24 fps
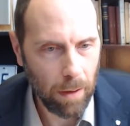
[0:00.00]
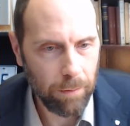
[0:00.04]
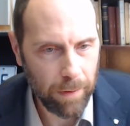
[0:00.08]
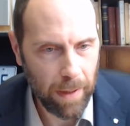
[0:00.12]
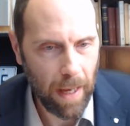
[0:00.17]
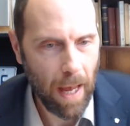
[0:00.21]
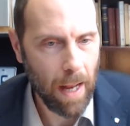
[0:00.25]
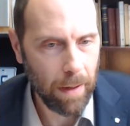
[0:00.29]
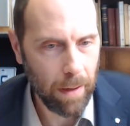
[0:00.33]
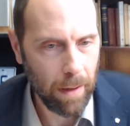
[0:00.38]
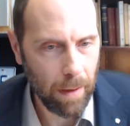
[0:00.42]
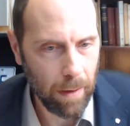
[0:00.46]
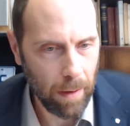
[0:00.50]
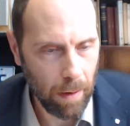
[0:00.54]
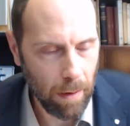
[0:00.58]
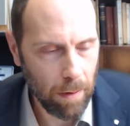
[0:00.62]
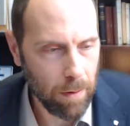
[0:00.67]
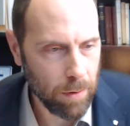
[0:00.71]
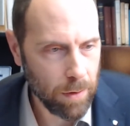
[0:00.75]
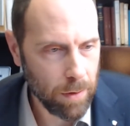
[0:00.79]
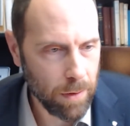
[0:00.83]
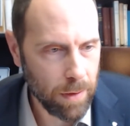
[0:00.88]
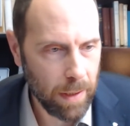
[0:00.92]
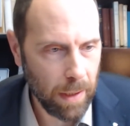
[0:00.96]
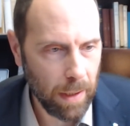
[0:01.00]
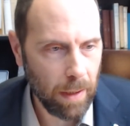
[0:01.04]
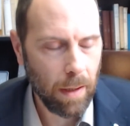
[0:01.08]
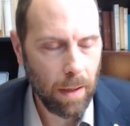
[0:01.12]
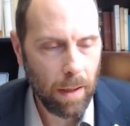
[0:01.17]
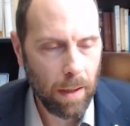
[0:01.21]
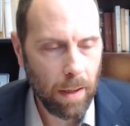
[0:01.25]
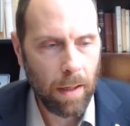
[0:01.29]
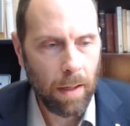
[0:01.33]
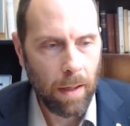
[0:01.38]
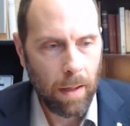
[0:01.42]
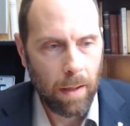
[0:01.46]
of Canada. There's the
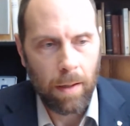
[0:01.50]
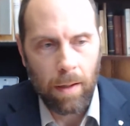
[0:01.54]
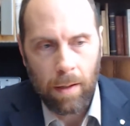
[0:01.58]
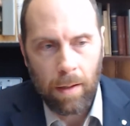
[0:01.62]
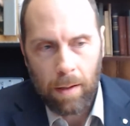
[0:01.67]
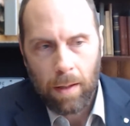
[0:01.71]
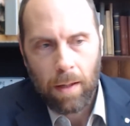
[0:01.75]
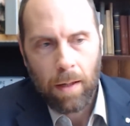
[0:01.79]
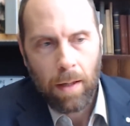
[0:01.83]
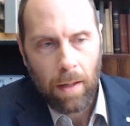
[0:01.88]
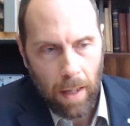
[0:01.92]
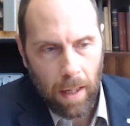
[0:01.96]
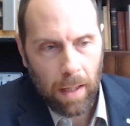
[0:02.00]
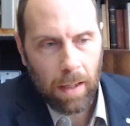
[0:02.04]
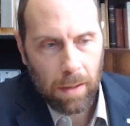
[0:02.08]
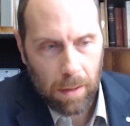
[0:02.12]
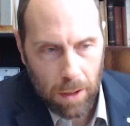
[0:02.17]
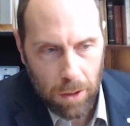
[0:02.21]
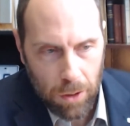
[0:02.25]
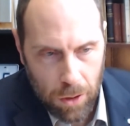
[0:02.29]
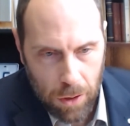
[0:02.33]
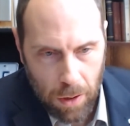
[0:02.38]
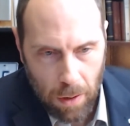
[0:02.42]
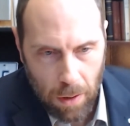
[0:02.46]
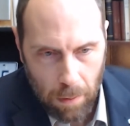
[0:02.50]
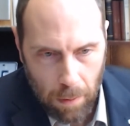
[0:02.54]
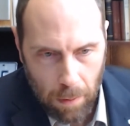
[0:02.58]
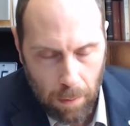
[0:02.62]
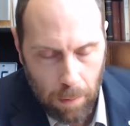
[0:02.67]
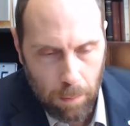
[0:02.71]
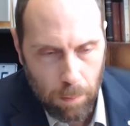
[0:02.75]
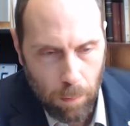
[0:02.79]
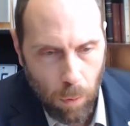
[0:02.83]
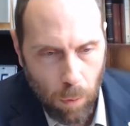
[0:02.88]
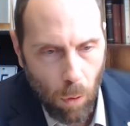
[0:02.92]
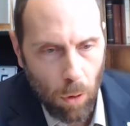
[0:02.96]
English
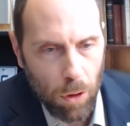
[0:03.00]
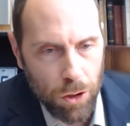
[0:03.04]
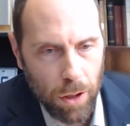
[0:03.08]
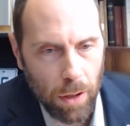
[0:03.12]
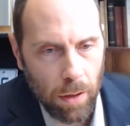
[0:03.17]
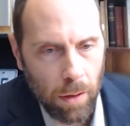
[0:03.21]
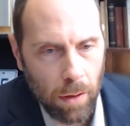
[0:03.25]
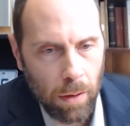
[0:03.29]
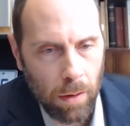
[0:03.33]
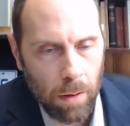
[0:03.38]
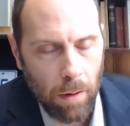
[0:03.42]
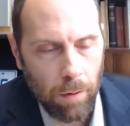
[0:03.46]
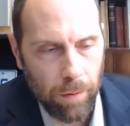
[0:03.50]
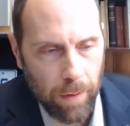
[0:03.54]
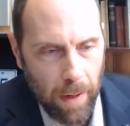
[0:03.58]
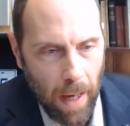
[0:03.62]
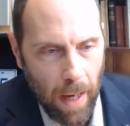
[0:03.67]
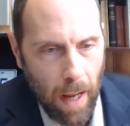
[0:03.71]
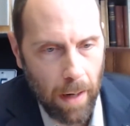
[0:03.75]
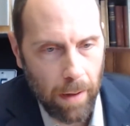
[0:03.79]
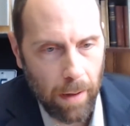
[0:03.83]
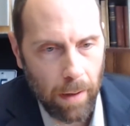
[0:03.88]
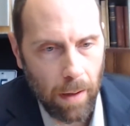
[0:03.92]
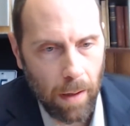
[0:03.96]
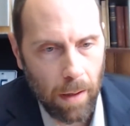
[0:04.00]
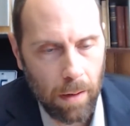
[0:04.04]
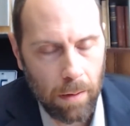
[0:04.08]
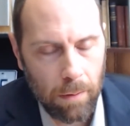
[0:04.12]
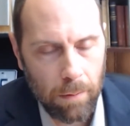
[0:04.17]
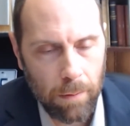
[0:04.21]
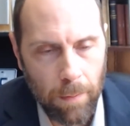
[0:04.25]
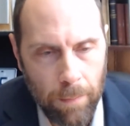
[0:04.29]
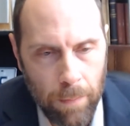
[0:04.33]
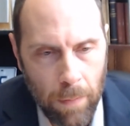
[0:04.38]
portion of Canada,